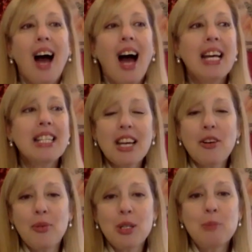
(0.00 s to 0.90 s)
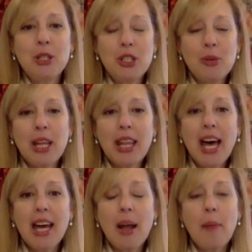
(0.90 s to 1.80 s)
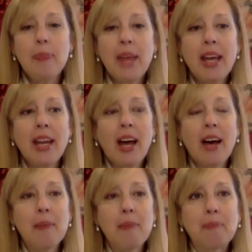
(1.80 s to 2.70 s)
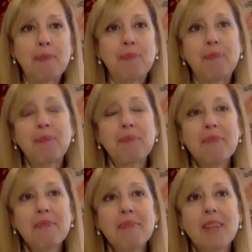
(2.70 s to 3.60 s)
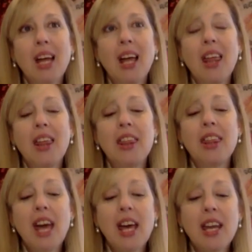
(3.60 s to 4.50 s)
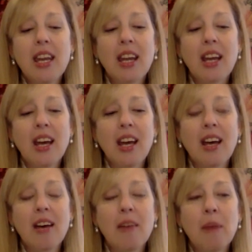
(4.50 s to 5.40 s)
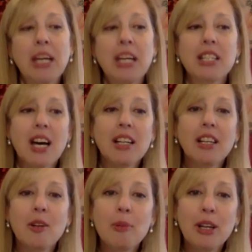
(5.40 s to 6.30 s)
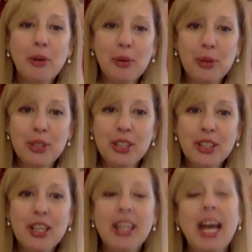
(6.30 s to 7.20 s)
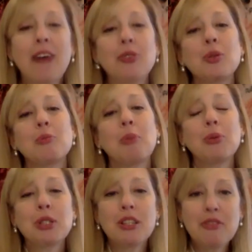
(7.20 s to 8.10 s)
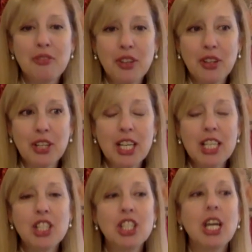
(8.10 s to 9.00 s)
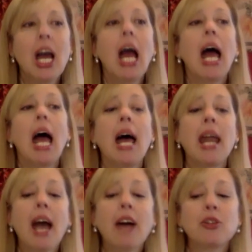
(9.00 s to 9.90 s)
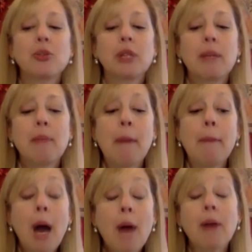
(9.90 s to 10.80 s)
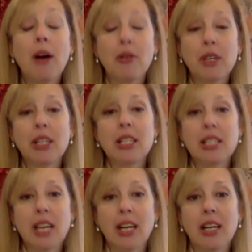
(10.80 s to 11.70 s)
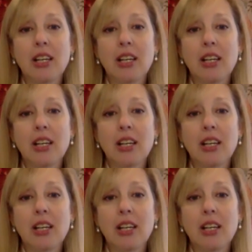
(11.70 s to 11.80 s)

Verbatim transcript: I guess I'd always been doing that. And then my kids got a little bit older and the house was mostly furnished. And actually, my mom got really sick.